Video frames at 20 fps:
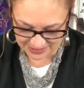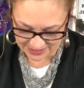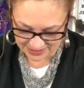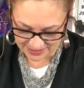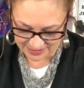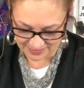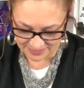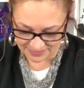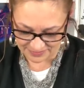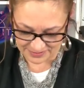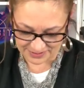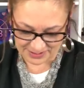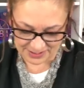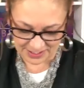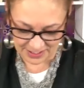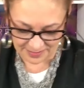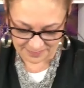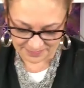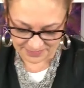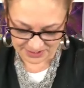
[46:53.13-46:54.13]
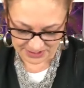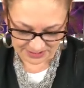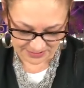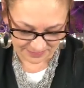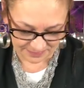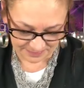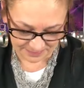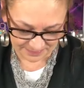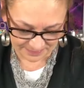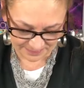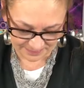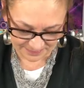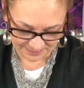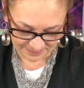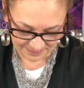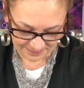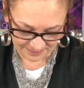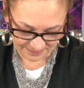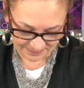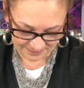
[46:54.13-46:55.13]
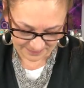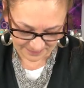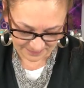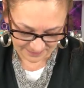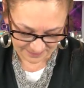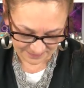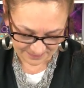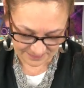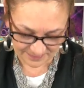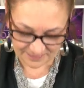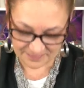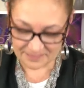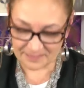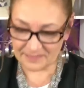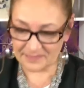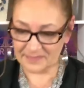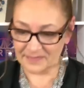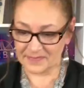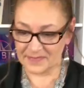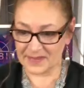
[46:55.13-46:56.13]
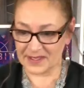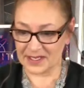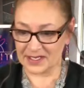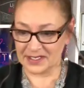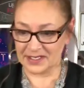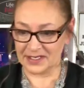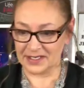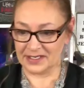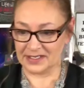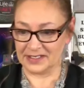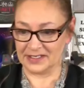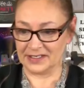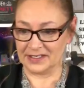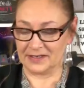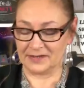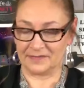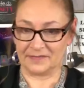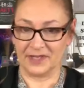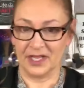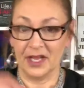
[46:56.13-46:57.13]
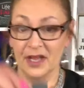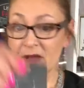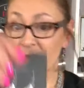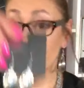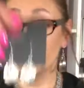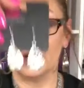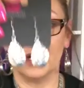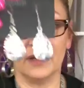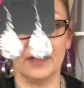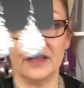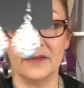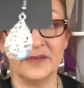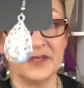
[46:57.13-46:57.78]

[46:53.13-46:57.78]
uh, those temps. I am. But it